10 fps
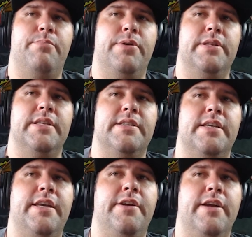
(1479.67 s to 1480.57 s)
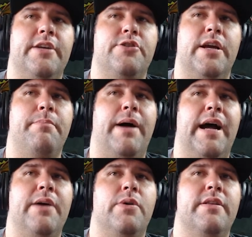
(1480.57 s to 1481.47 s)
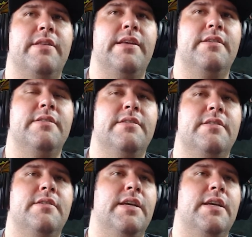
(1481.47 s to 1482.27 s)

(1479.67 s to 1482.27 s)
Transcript: put this in here and I try and buy one of these,